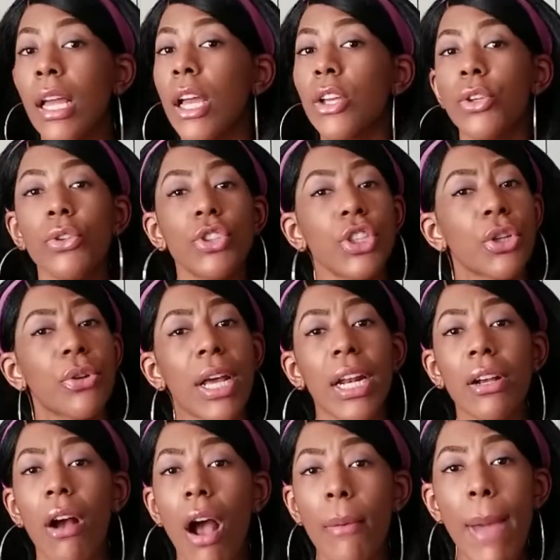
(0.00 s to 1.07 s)
Use your Credit
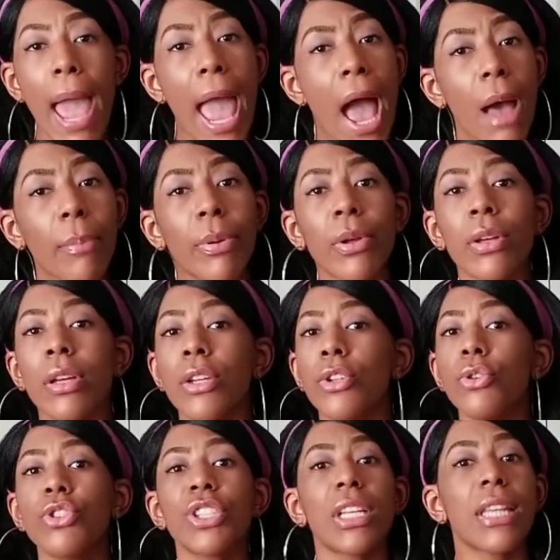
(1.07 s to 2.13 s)
Karma app.
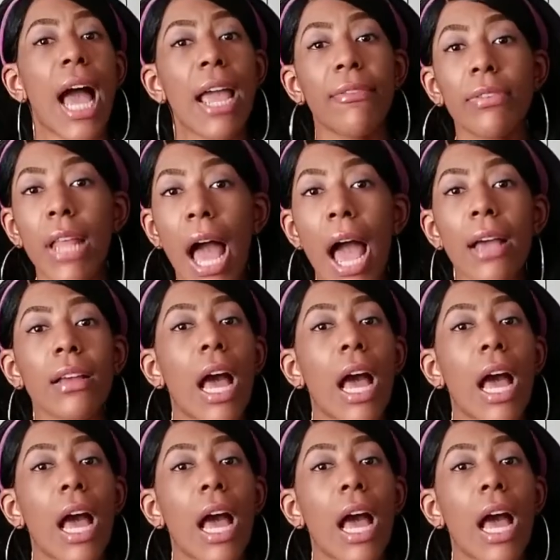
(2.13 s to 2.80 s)
Use your LifeLock.